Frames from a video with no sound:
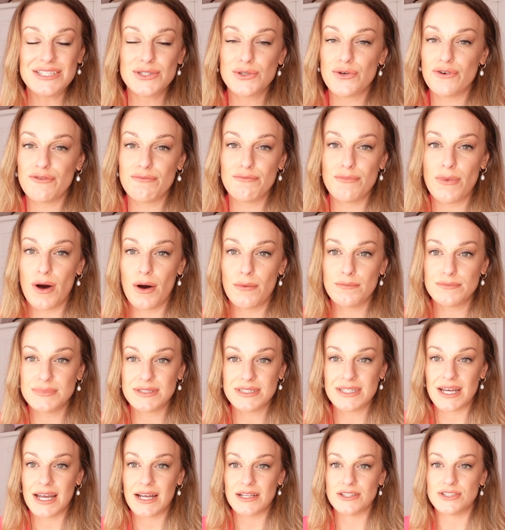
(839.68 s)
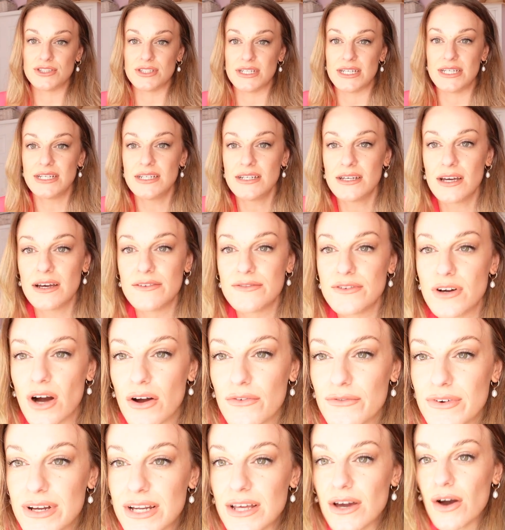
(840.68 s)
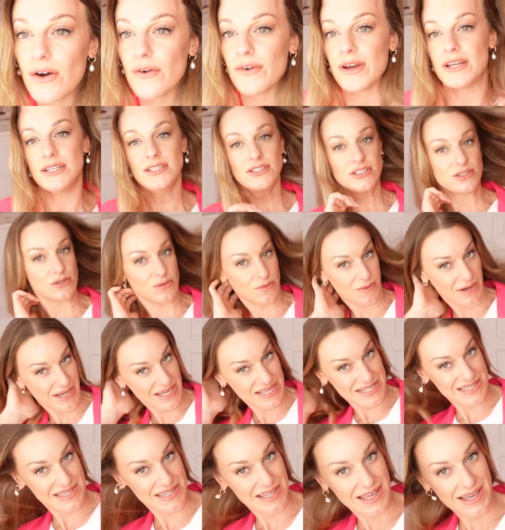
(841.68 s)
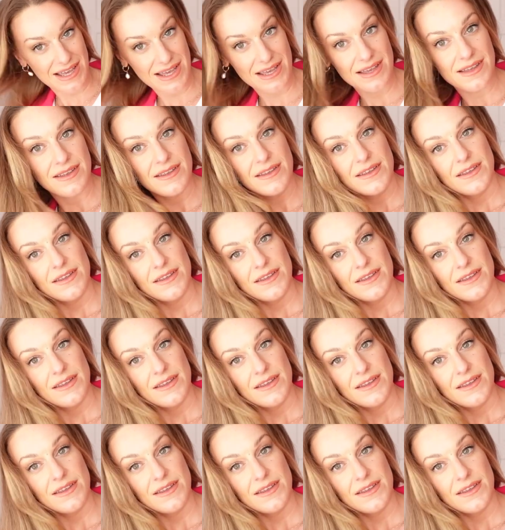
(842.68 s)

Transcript: sort of mom style jean, I've gone really orange. Why is that?